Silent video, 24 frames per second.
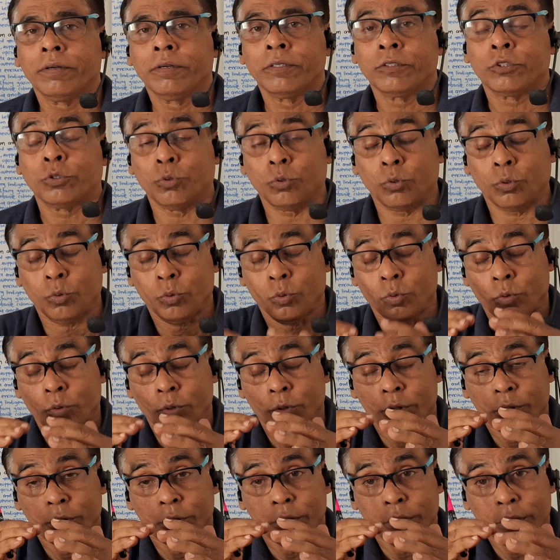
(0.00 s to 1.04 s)
So,
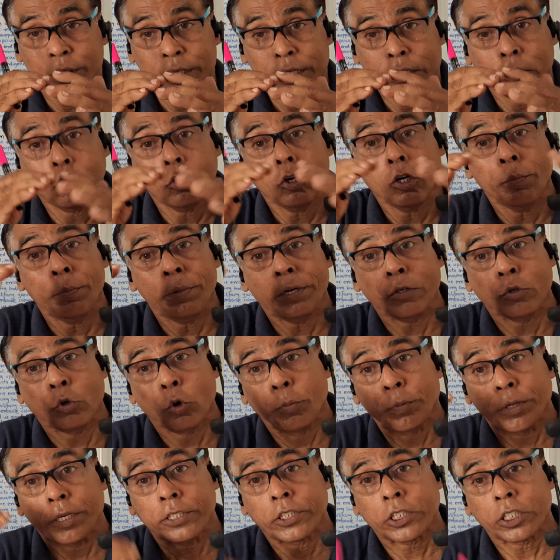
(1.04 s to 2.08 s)
economic
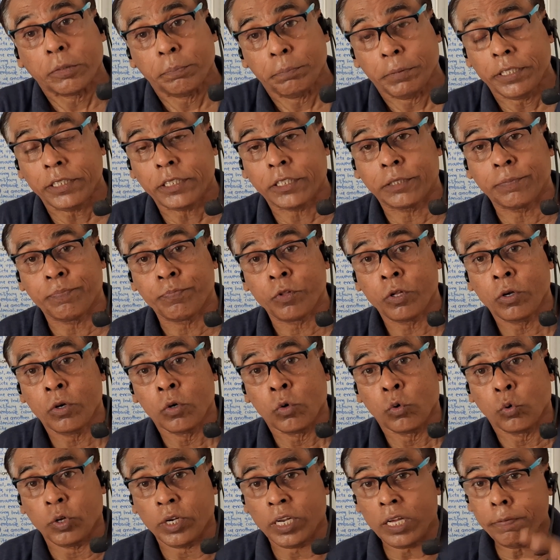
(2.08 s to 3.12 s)
domination means
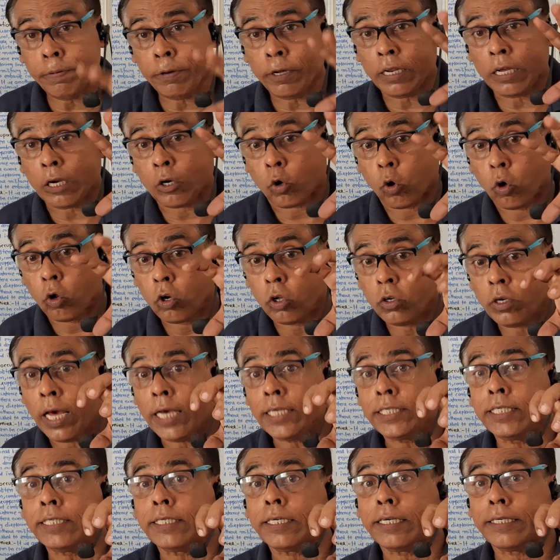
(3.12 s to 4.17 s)
whenever a
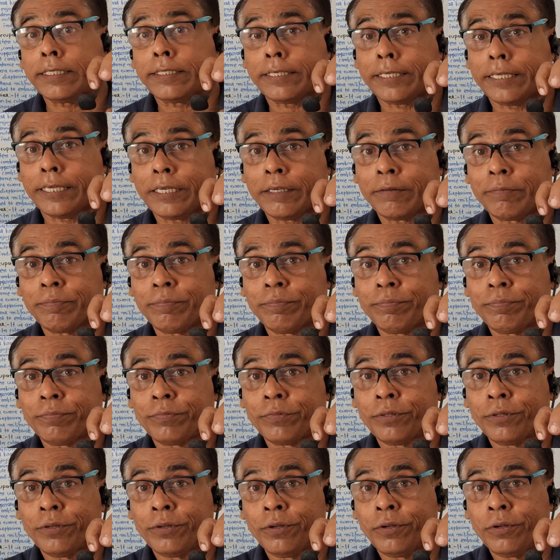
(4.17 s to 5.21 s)
colonizing country
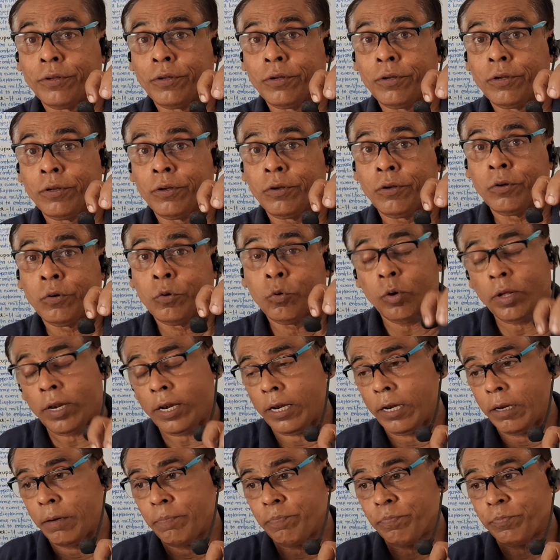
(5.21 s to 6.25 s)

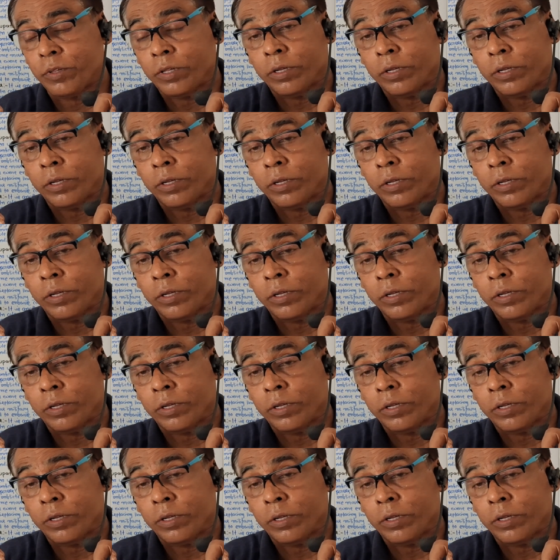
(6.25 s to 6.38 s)
will